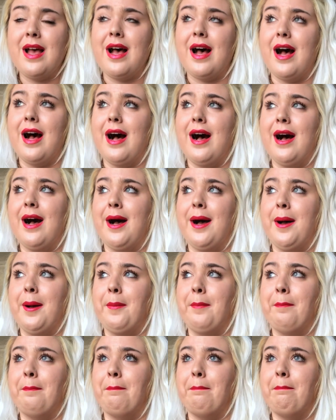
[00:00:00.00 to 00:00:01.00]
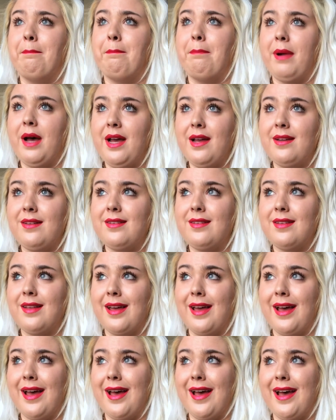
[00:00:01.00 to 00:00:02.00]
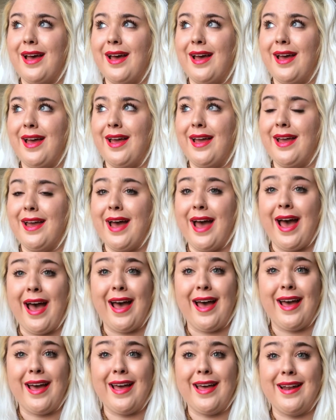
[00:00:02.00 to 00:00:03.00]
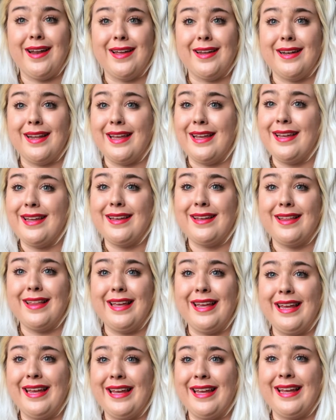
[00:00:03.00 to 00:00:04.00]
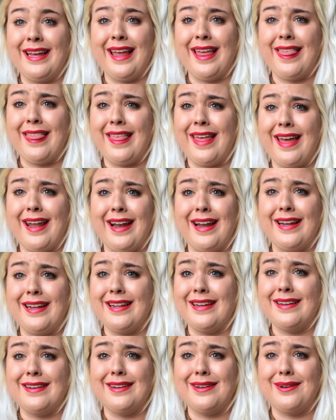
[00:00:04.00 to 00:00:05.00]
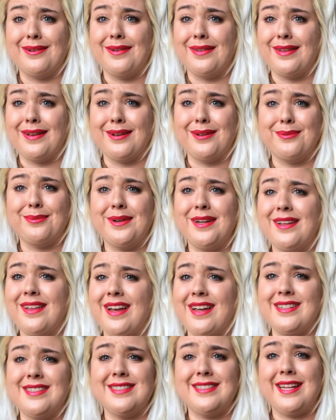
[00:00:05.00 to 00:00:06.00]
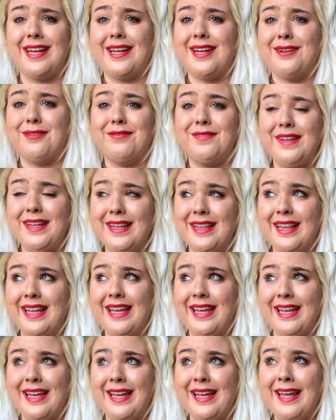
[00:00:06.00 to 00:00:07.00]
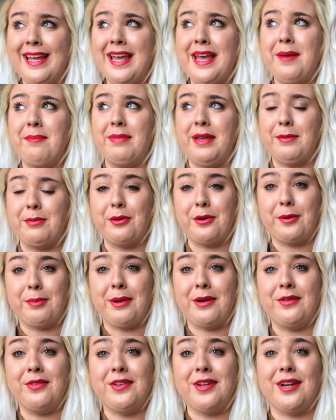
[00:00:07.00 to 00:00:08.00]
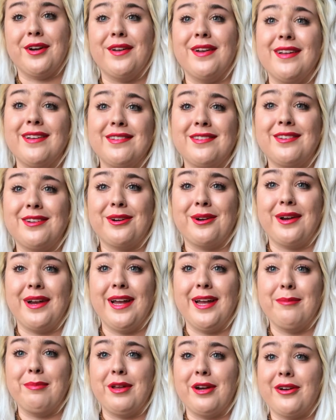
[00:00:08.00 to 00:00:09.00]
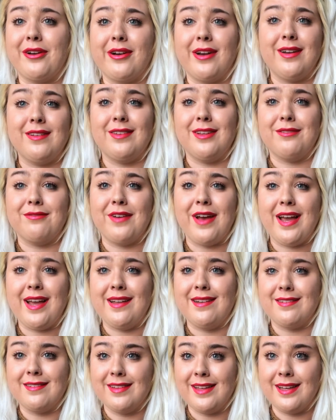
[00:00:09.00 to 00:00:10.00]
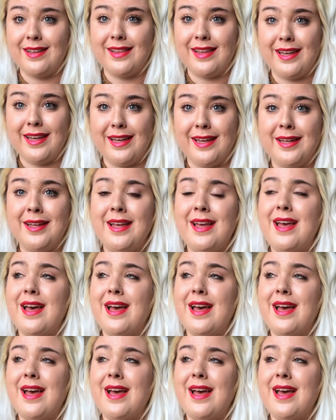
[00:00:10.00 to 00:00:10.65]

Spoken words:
But I had an inkling that I needed to go to the Goodwill. I just had a feeling. People are posting on Instagram their crazy finds lately.